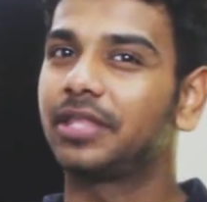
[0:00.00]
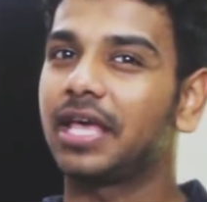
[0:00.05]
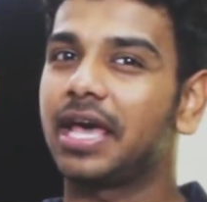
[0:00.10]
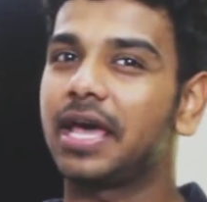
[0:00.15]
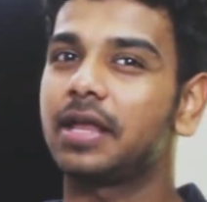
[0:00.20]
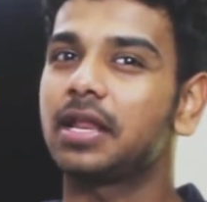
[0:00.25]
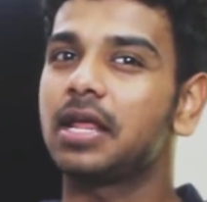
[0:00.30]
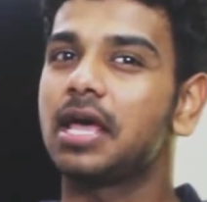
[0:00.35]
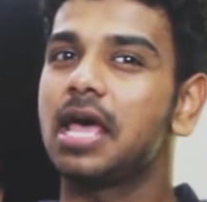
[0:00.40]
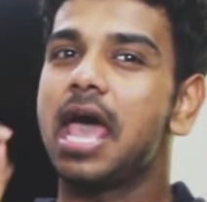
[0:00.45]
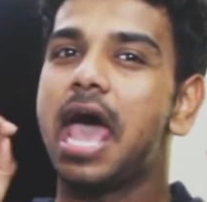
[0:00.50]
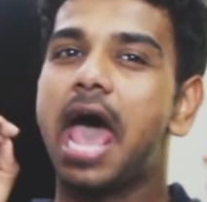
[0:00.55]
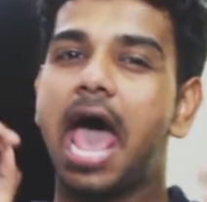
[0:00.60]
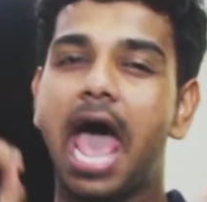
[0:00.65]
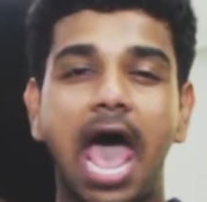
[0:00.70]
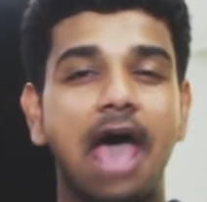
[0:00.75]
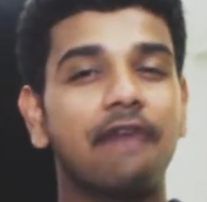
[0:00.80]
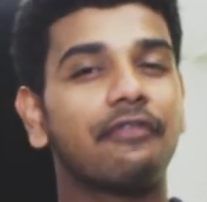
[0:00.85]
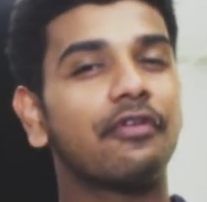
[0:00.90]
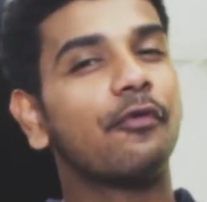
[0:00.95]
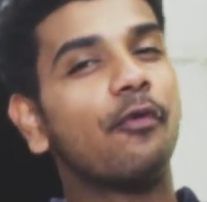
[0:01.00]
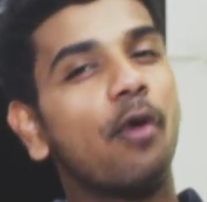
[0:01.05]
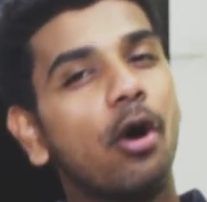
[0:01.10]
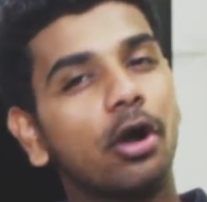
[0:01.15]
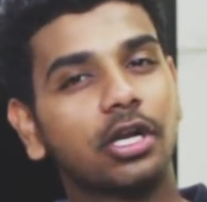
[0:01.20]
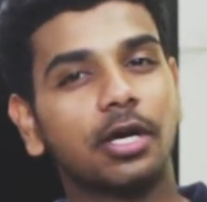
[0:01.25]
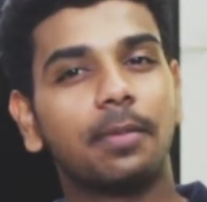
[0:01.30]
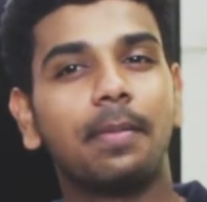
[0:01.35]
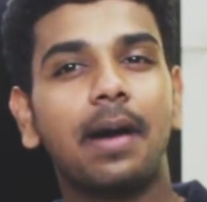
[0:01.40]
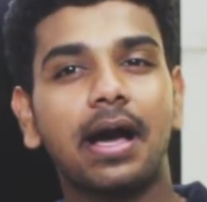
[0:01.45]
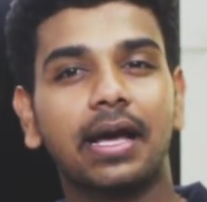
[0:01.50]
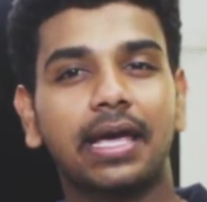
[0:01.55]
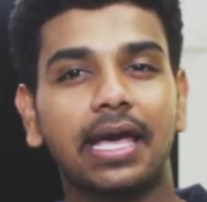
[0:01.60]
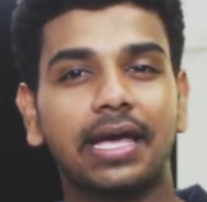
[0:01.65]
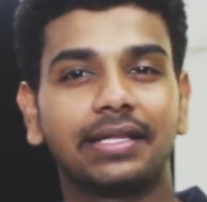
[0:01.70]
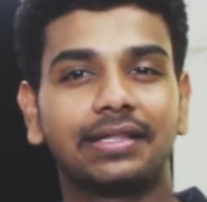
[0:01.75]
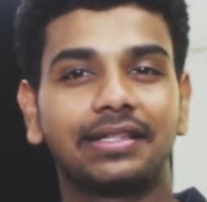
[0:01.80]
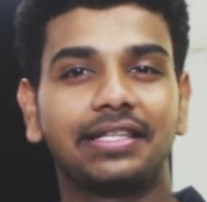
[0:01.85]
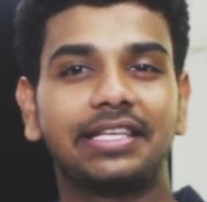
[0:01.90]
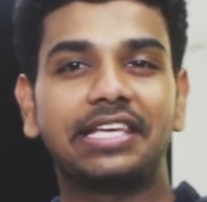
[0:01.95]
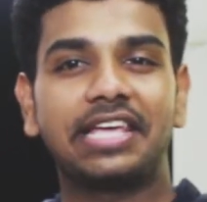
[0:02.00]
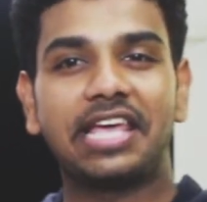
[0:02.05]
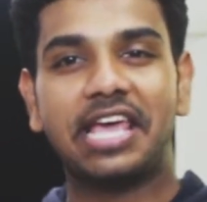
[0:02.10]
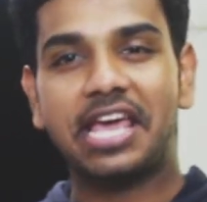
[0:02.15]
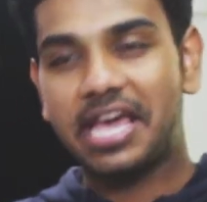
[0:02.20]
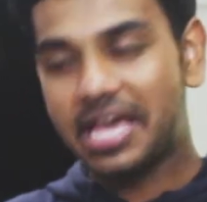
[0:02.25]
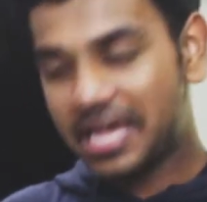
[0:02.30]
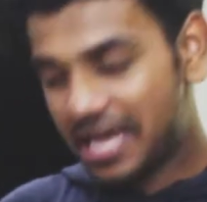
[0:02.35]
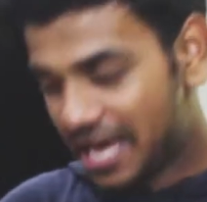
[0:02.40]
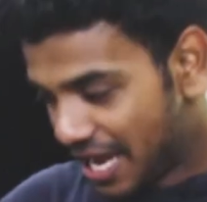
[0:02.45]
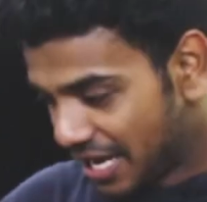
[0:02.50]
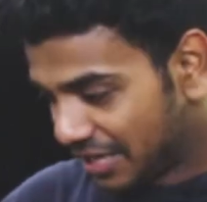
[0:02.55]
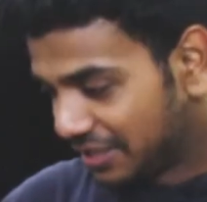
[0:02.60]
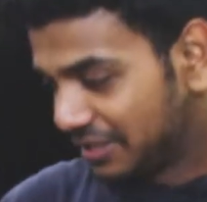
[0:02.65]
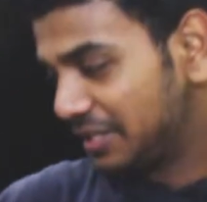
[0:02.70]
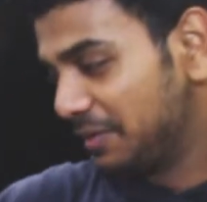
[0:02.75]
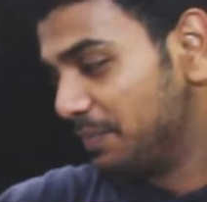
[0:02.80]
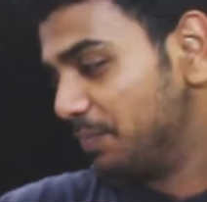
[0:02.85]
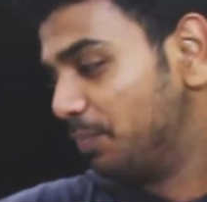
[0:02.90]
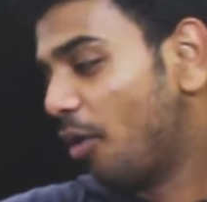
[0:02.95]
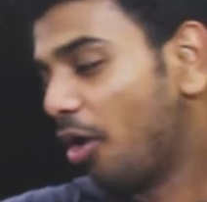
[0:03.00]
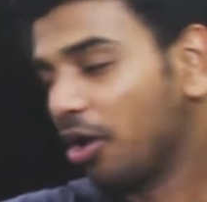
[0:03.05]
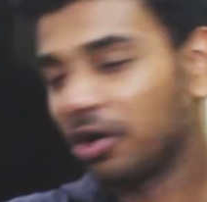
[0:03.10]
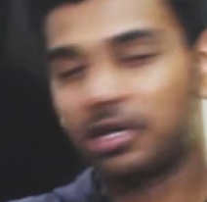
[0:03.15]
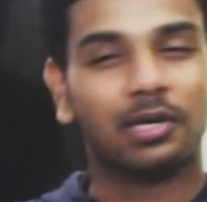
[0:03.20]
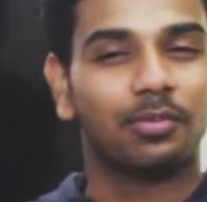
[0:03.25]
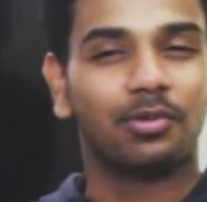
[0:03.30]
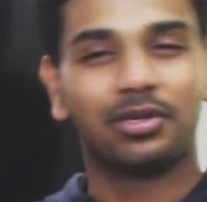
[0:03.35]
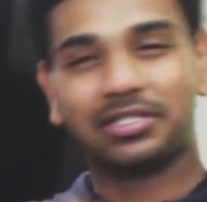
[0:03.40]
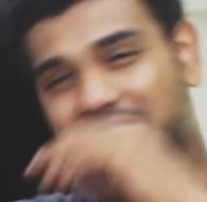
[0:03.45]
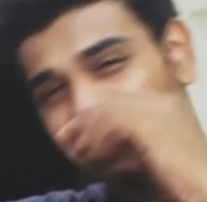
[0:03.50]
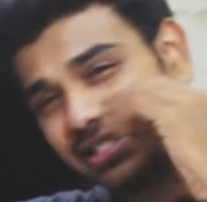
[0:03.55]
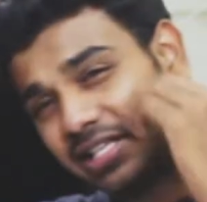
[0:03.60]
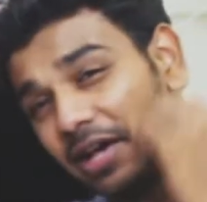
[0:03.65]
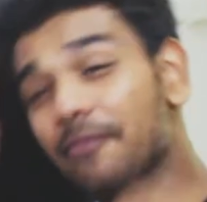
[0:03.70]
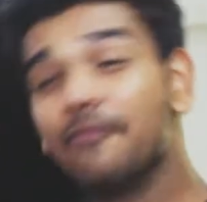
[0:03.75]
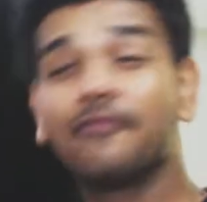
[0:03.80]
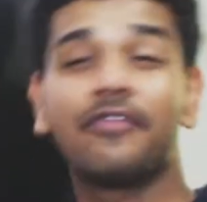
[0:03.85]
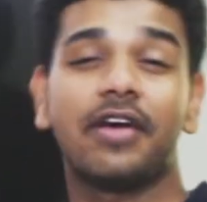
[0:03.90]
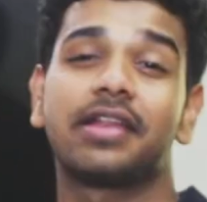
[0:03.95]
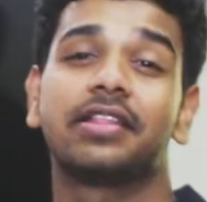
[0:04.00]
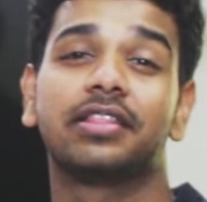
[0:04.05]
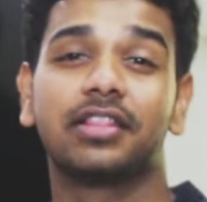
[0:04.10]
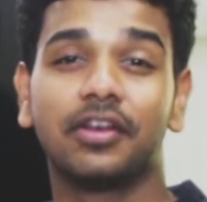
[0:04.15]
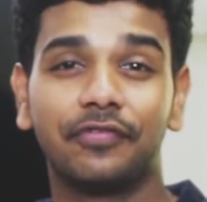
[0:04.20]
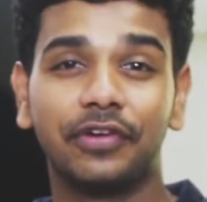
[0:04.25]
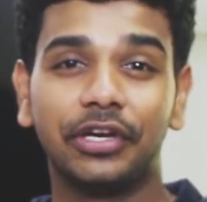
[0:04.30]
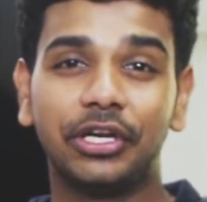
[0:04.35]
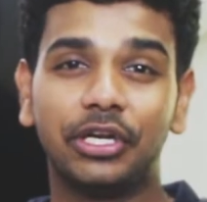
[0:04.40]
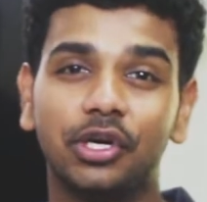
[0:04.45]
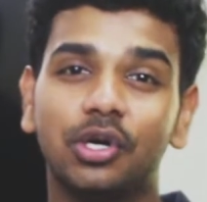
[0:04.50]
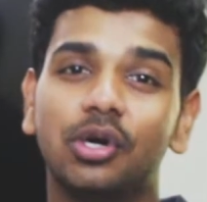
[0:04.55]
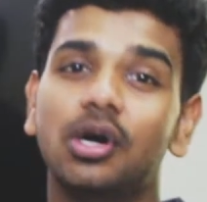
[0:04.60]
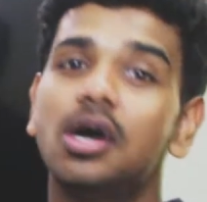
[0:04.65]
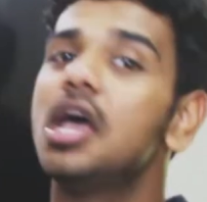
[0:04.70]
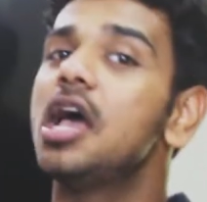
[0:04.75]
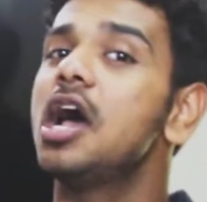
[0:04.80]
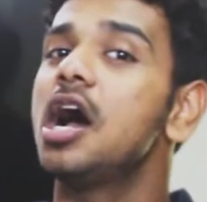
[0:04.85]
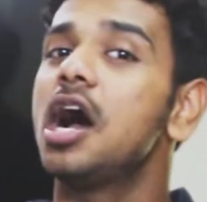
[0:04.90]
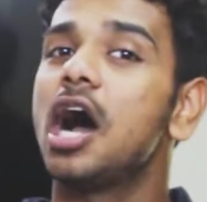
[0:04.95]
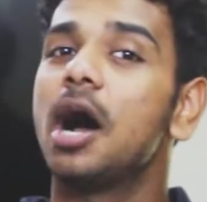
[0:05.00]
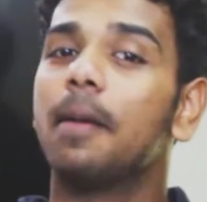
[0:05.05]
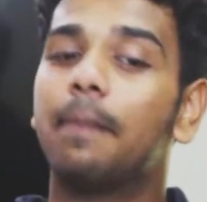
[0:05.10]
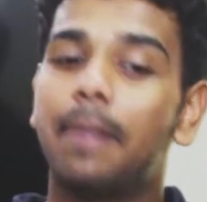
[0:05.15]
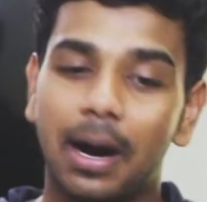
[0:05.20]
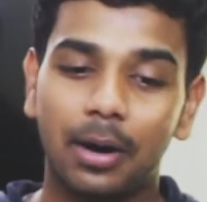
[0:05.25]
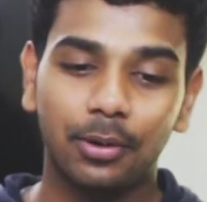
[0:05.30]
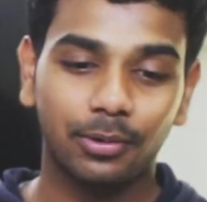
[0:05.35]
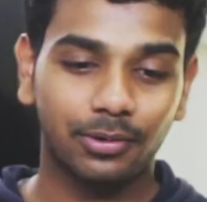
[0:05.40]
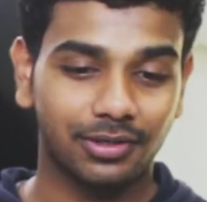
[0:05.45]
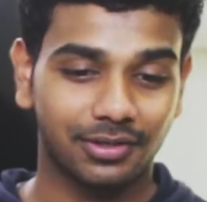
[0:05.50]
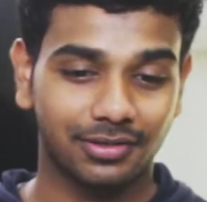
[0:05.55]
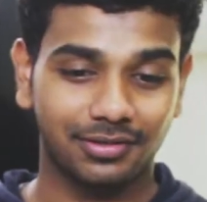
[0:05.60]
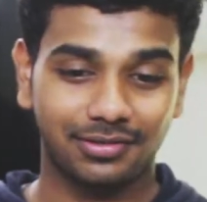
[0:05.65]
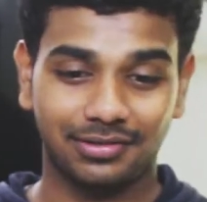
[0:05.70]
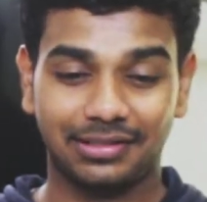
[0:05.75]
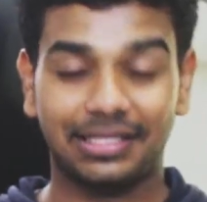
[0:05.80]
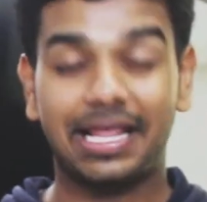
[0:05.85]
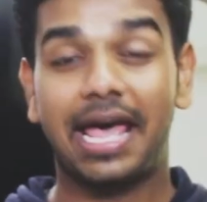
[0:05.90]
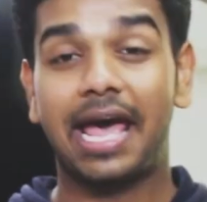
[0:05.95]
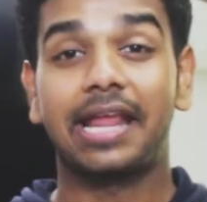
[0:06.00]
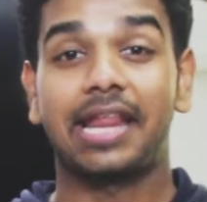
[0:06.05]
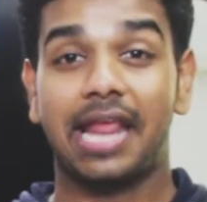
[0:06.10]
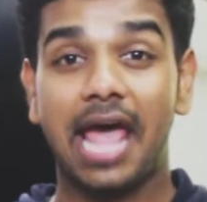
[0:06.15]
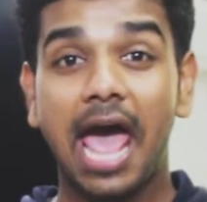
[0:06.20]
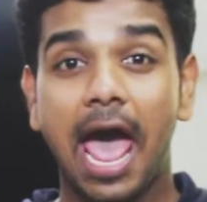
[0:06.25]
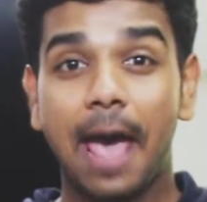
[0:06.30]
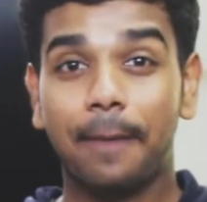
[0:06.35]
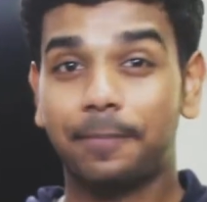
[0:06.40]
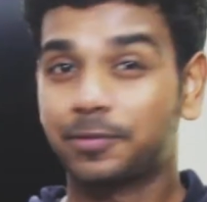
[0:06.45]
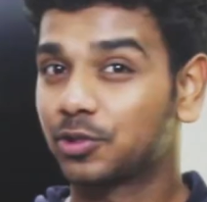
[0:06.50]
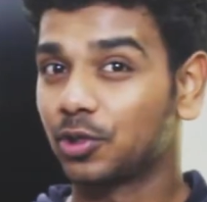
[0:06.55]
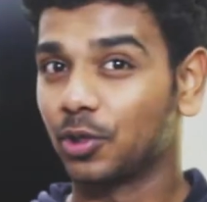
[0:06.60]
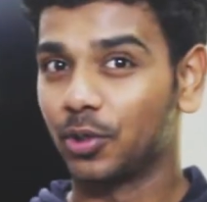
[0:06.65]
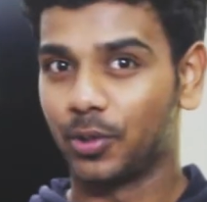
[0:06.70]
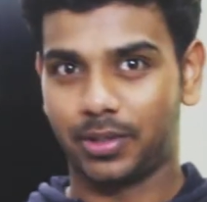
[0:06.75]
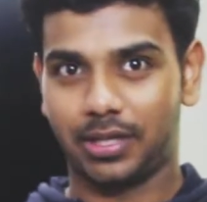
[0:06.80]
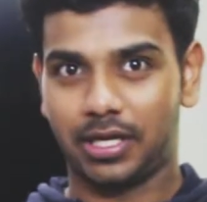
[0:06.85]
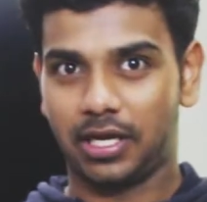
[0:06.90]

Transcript: there have a watermark at the bottom or somewhere in the video about that app. So